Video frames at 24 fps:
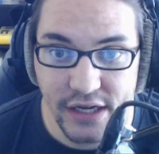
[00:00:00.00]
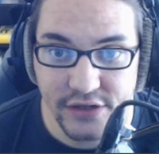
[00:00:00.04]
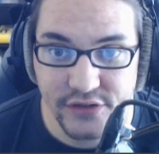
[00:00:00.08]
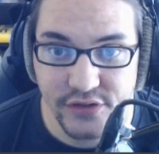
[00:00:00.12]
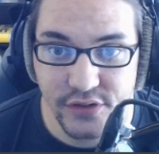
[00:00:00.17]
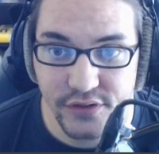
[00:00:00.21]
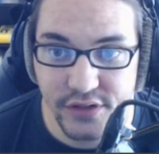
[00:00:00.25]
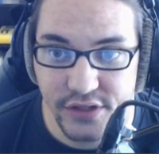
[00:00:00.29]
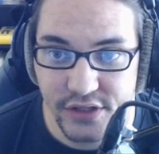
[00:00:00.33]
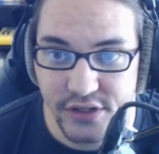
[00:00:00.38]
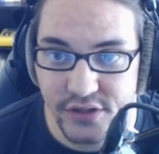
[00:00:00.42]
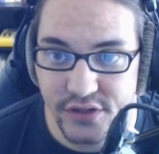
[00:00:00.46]
I
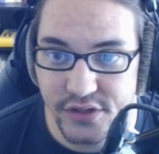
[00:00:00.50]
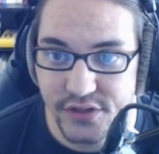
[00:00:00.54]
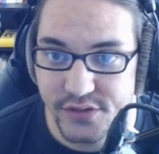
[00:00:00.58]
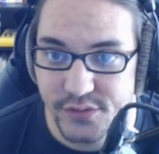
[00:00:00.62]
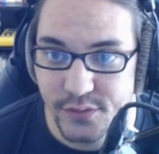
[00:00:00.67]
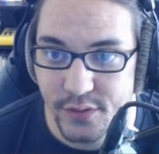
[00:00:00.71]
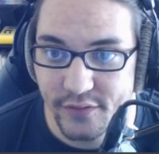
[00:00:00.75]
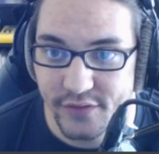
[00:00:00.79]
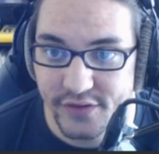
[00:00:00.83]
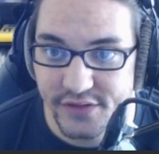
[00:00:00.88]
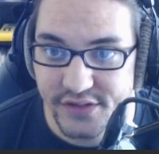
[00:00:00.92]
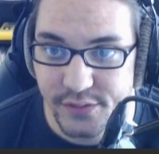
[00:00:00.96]
totally could use a
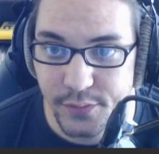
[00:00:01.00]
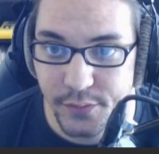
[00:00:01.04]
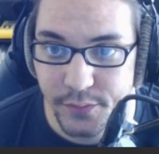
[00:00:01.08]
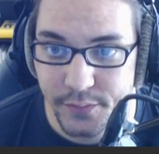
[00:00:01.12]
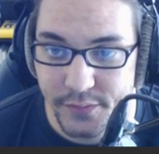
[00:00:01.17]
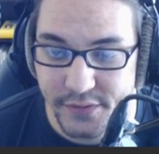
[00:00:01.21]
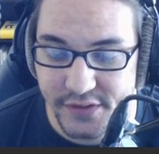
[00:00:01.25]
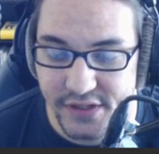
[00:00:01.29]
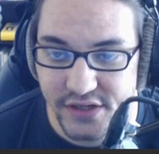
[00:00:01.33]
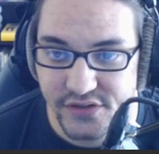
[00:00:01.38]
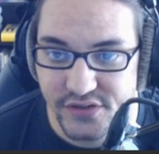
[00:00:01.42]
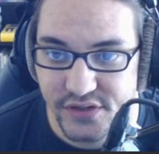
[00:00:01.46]
reference
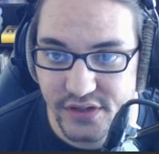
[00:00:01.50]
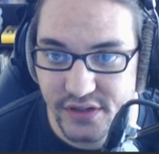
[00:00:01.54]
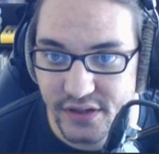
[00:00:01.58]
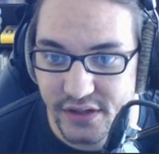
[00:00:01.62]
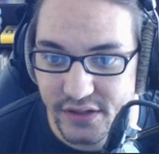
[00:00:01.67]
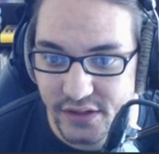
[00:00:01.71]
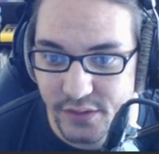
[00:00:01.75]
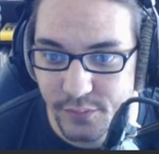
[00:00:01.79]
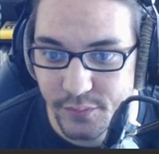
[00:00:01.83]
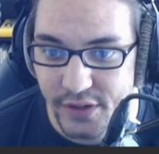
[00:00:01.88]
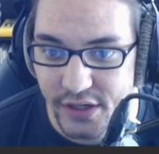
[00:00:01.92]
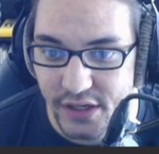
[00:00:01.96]
implementation and
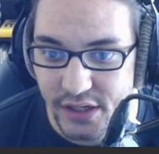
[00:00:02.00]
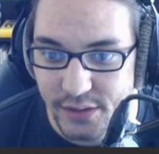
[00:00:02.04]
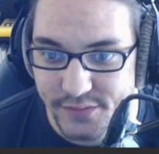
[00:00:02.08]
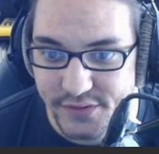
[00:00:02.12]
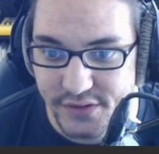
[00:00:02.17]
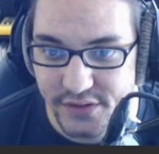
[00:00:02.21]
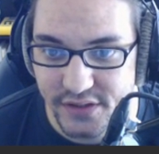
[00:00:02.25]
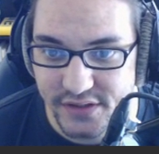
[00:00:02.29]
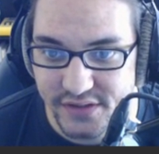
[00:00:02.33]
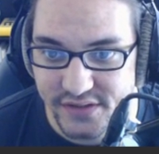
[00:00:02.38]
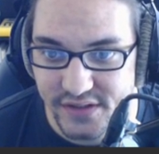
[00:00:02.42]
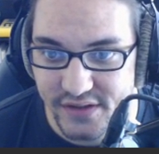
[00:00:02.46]
then compare
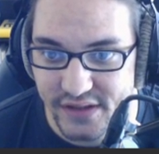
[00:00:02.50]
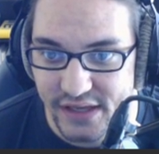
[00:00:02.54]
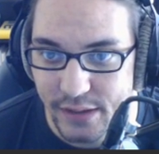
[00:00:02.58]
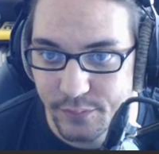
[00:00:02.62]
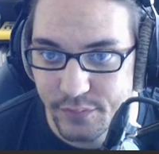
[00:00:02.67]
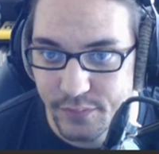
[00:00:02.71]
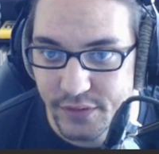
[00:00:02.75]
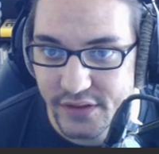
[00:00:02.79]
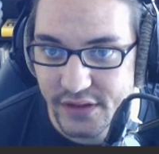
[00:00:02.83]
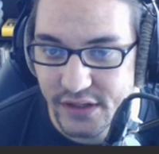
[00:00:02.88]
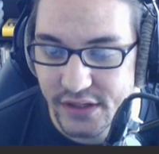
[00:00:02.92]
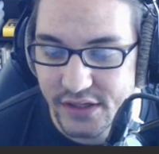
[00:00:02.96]
epsilons to that,
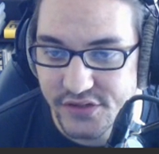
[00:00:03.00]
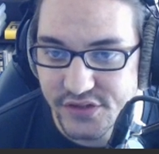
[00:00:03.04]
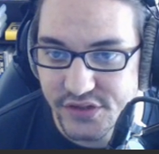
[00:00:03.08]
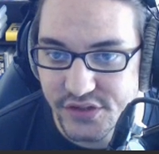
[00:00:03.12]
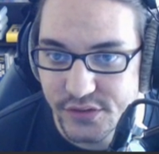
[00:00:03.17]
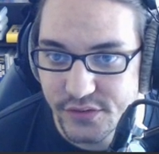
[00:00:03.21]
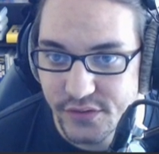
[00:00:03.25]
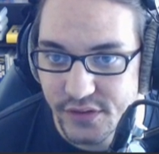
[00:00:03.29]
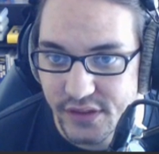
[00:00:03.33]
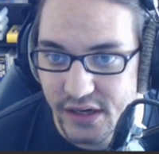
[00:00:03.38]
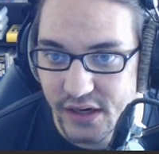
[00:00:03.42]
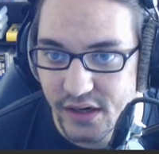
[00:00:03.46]
but the
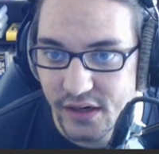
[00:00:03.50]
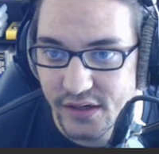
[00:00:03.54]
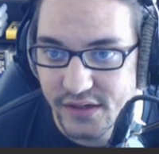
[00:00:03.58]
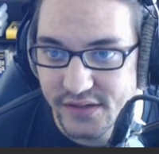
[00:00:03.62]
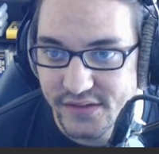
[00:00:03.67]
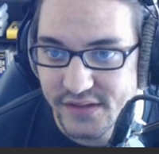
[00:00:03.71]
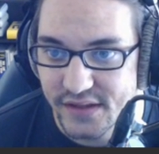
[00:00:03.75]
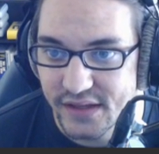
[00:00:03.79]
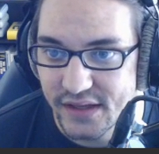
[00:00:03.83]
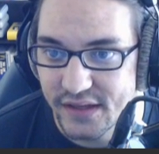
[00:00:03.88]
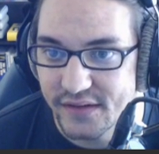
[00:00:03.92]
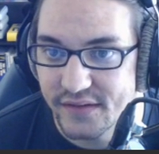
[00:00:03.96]
issue there
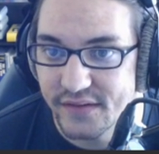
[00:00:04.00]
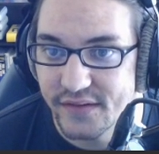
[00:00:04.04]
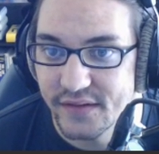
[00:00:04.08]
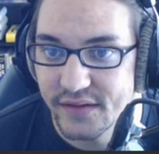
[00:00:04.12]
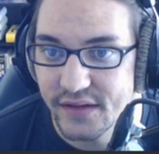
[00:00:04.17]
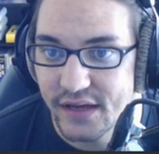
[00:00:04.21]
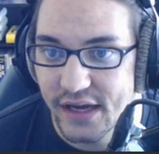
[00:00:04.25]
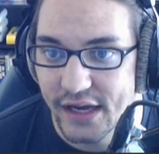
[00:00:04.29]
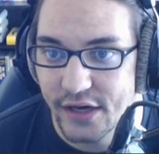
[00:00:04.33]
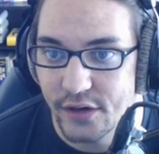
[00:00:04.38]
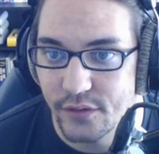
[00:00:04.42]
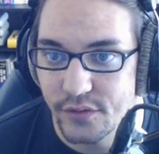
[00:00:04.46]
is that
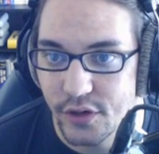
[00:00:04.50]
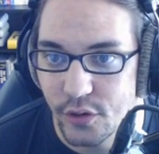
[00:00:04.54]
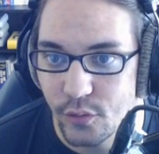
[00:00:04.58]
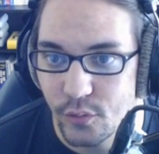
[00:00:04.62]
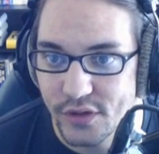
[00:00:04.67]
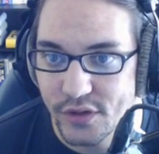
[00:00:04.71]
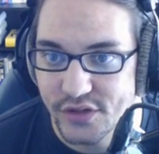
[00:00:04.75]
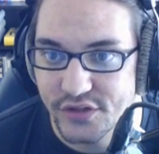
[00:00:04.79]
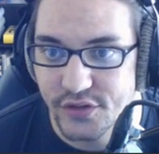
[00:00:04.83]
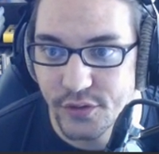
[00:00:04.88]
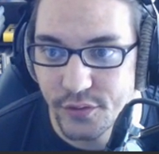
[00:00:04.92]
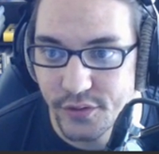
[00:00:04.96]
I don't know
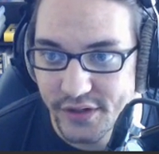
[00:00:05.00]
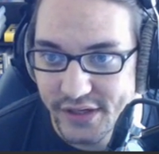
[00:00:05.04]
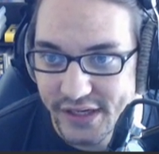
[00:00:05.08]
which corner